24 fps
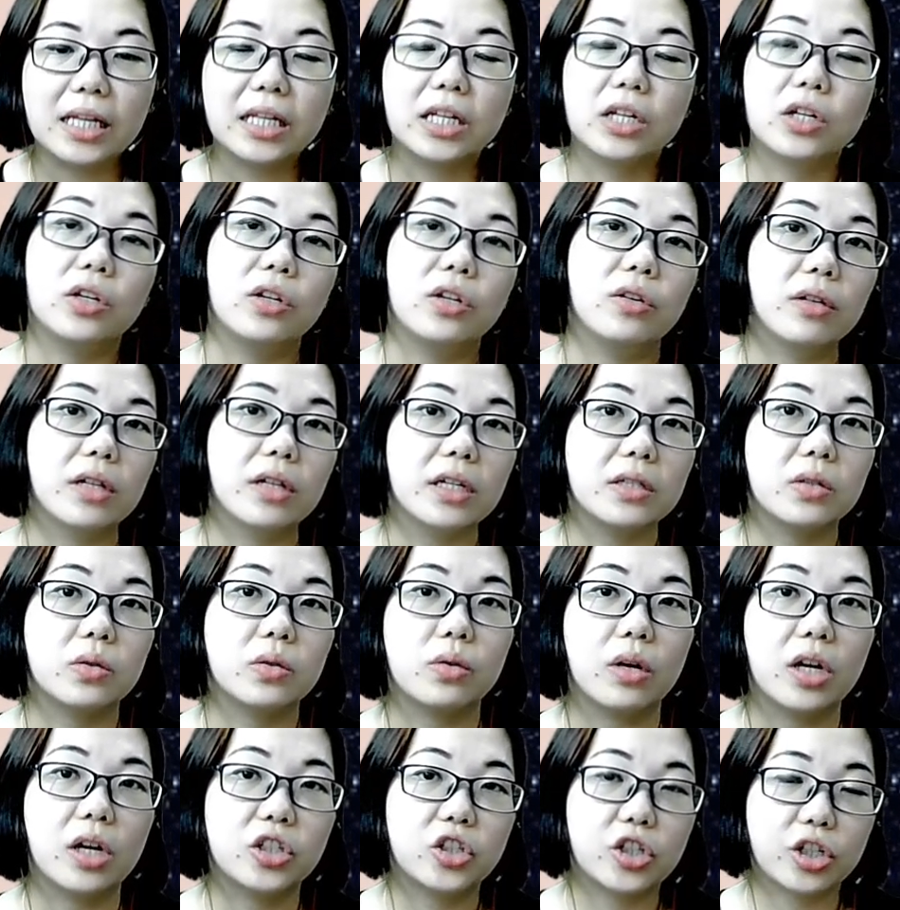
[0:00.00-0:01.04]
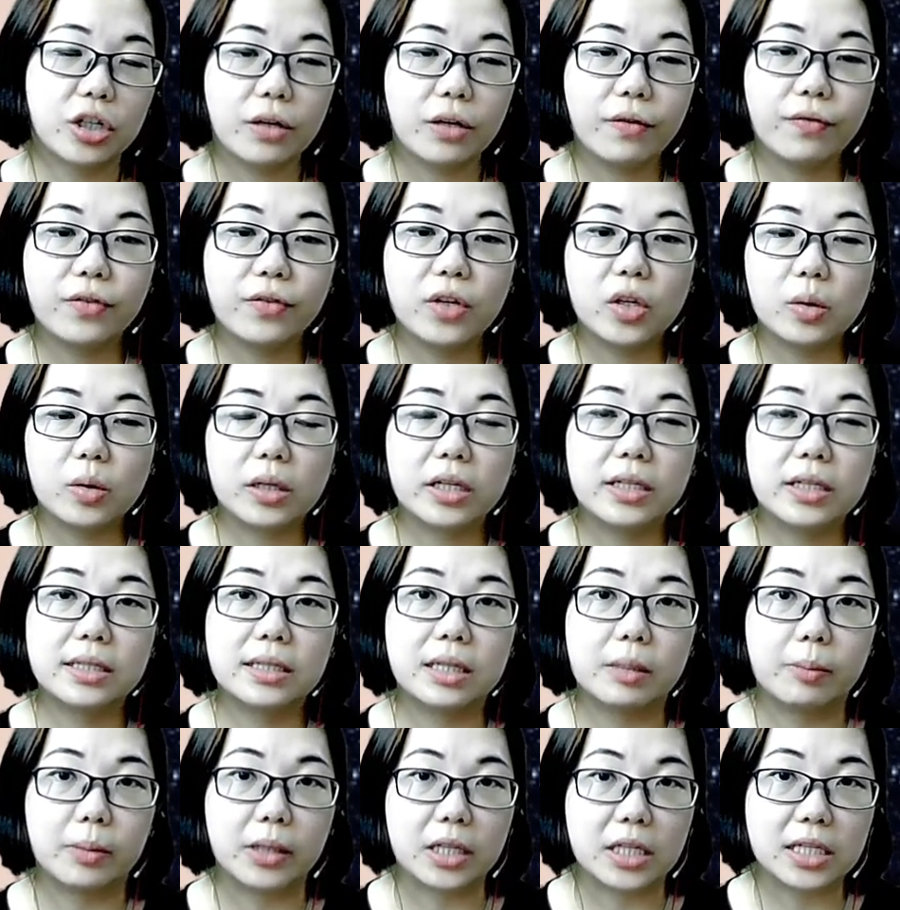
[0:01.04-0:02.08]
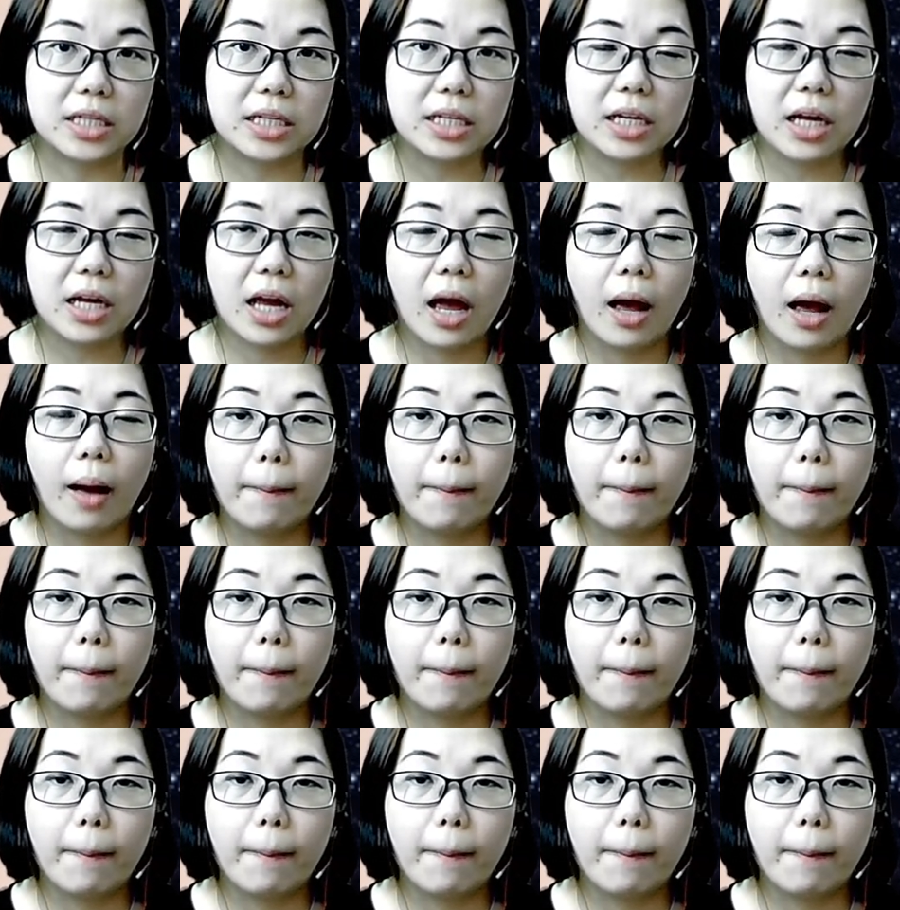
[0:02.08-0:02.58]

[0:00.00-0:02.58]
in the nucleus to achieve nucleus stability,